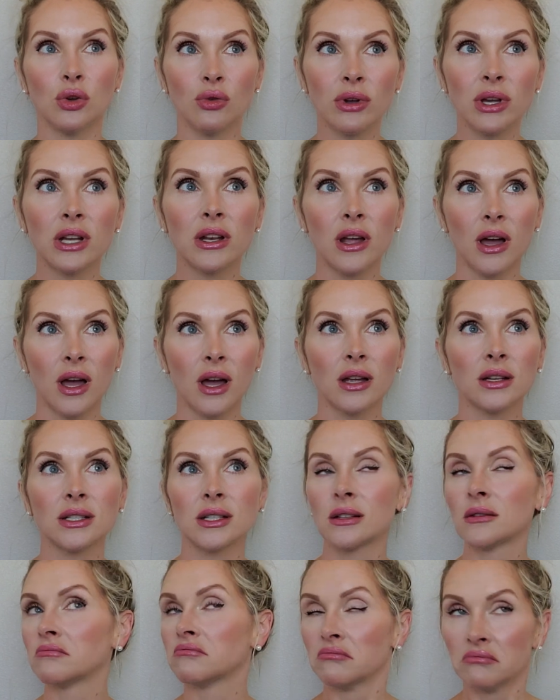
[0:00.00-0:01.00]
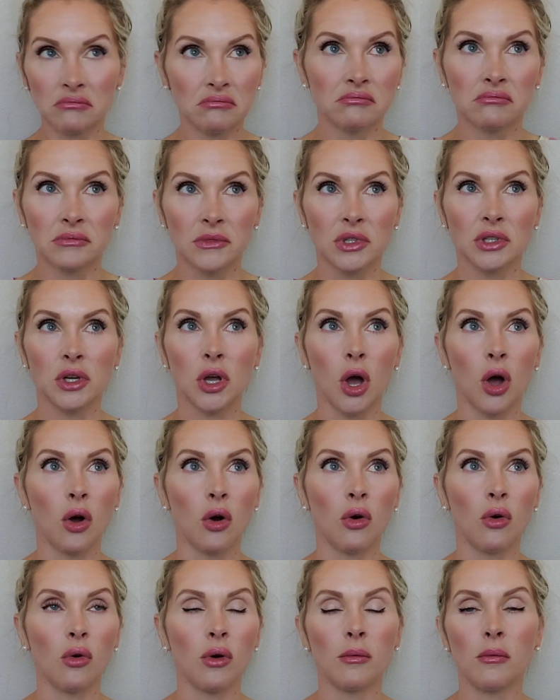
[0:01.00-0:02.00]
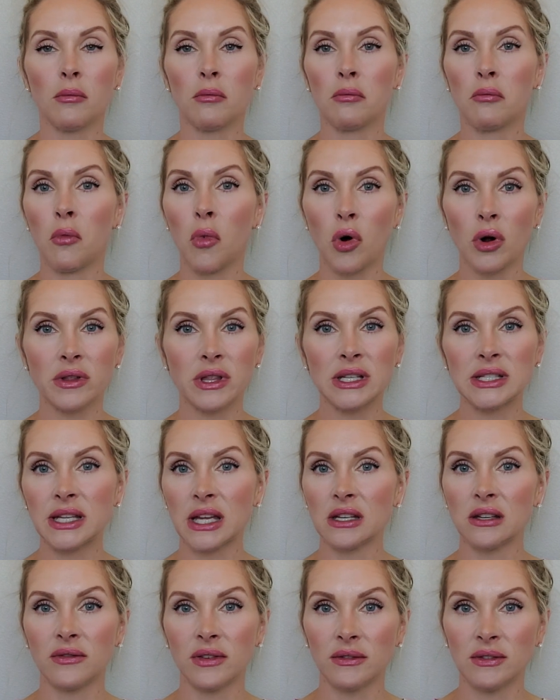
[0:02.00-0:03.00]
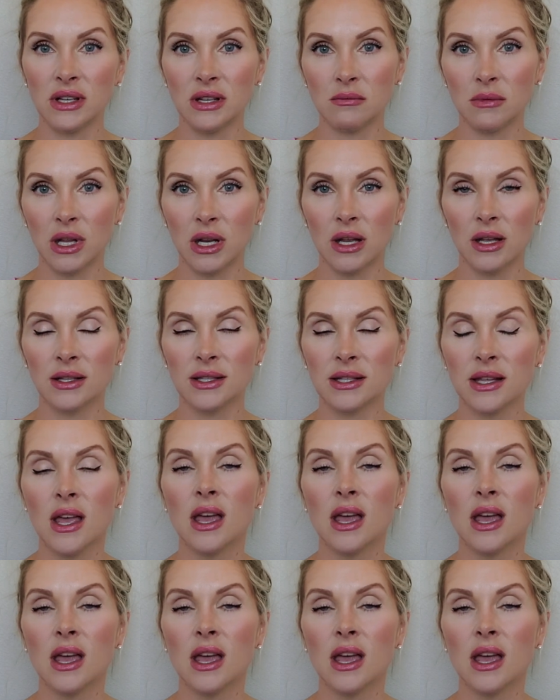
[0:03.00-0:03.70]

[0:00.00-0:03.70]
cannot go more than 10 to 15 minutes.